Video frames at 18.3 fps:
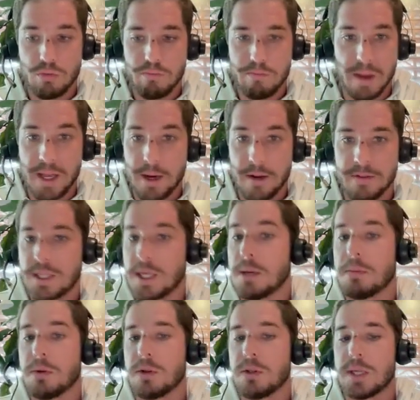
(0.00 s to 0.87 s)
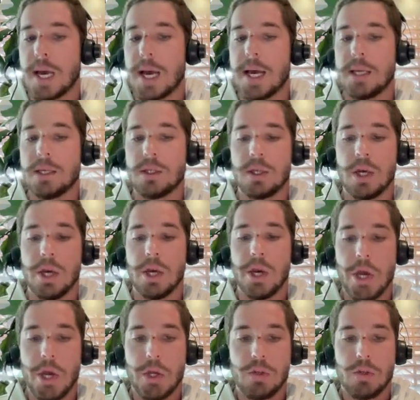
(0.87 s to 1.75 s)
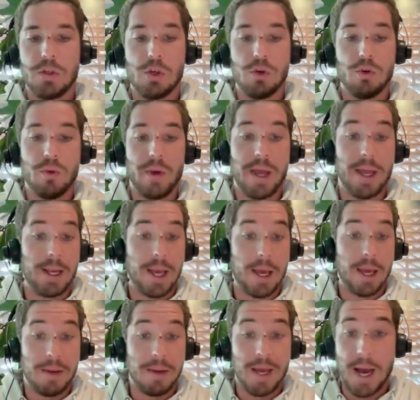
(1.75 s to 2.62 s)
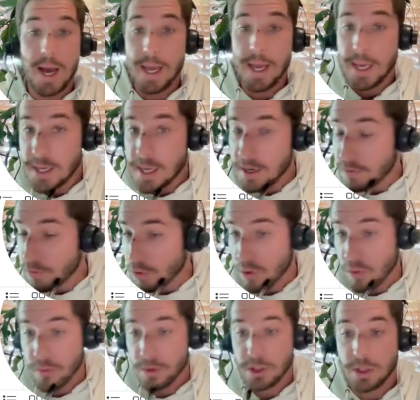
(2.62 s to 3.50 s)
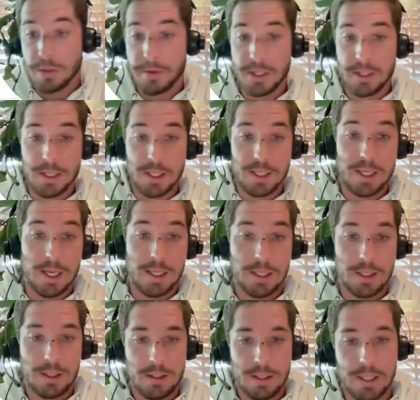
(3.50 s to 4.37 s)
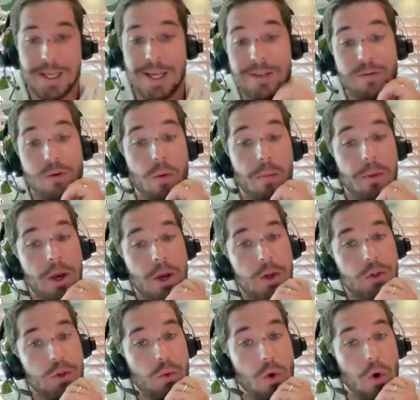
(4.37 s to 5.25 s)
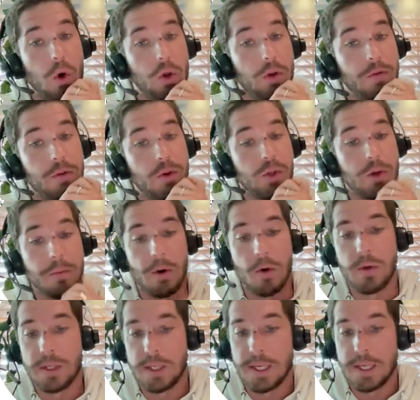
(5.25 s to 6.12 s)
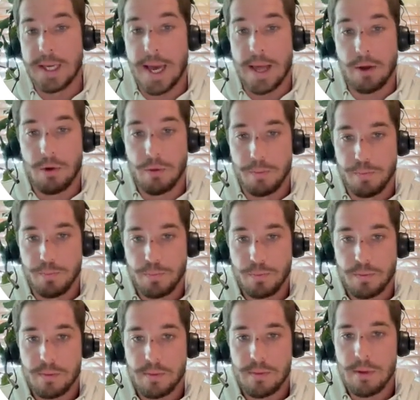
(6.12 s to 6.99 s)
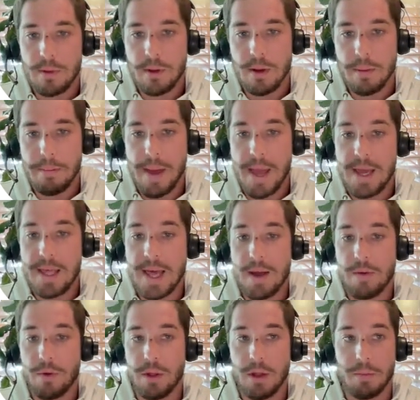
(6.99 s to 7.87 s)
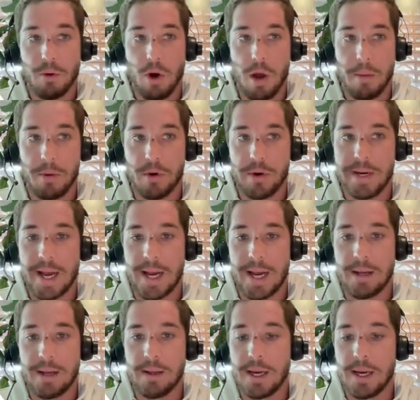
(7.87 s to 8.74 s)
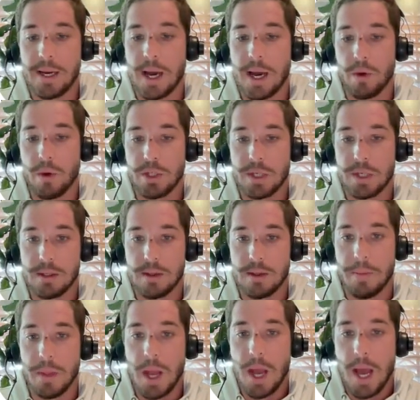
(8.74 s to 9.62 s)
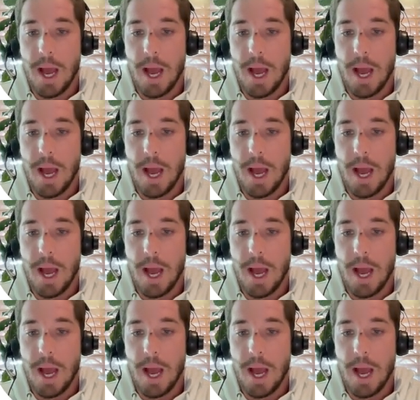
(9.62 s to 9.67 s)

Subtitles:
big enough sample size to hit KPI and for outreach to be successful. So all of those components together make that really proper and dialed in outreach system.